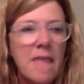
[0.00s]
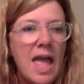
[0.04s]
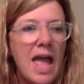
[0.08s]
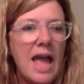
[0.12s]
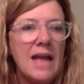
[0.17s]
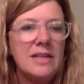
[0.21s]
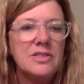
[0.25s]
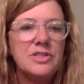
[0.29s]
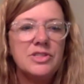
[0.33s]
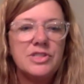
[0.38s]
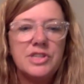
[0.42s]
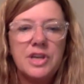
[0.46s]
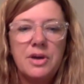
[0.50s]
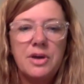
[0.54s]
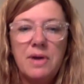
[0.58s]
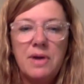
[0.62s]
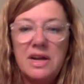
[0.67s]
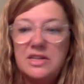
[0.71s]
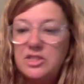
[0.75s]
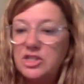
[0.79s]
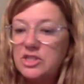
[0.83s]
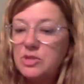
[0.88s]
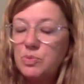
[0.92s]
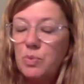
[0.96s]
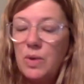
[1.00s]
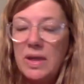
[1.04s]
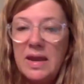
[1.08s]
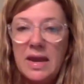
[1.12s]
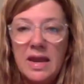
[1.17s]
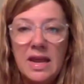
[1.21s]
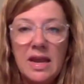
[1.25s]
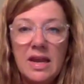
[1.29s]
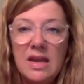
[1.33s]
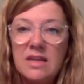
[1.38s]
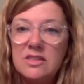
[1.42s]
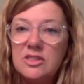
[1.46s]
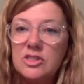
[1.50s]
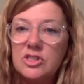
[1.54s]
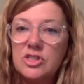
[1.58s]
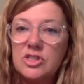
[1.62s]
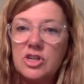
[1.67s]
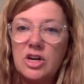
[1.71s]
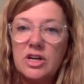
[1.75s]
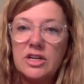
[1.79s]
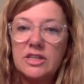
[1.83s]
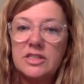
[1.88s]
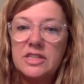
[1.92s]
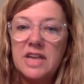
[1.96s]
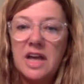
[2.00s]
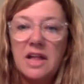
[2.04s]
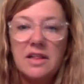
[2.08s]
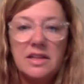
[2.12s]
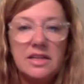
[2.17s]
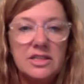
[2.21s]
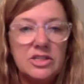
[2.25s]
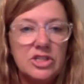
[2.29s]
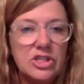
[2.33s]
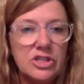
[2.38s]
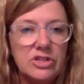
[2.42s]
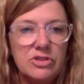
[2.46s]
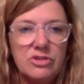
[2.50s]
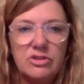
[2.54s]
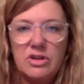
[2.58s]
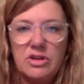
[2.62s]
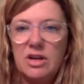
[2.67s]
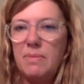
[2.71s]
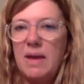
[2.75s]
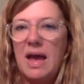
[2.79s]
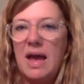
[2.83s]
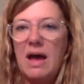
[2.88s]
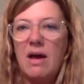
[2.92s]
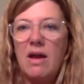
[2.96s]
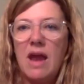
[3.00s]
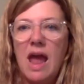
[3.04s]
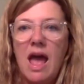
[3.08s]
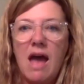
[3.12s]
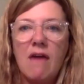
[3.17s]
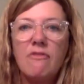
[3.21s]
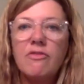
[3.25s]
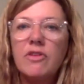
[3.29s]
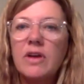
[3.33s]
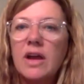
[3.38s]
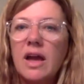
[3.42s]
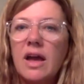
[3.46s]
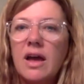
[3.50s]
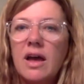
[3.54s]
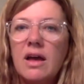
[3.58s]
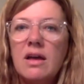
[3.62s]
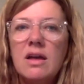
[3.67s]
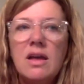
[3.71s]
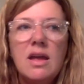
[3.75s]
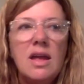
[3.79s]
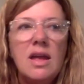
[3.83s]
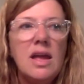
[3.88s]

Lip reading: And so I just went in and started telling children about Africa,